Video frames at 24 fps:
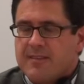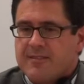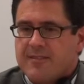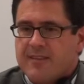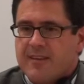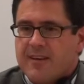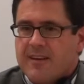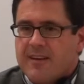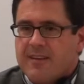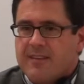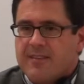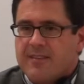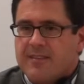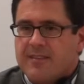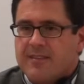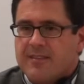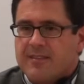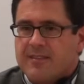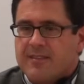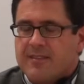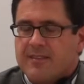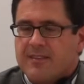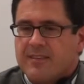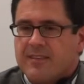as
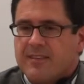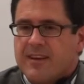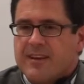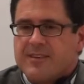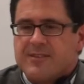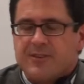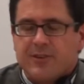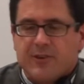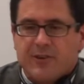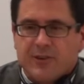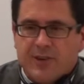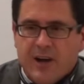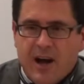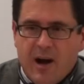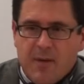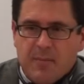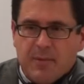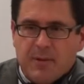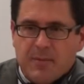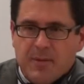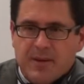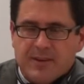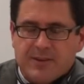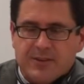logical
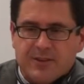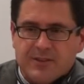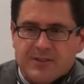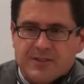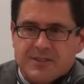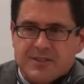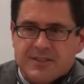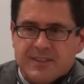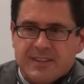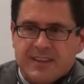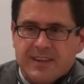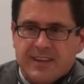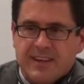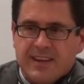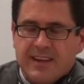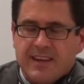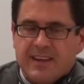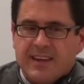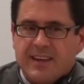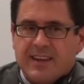complementars.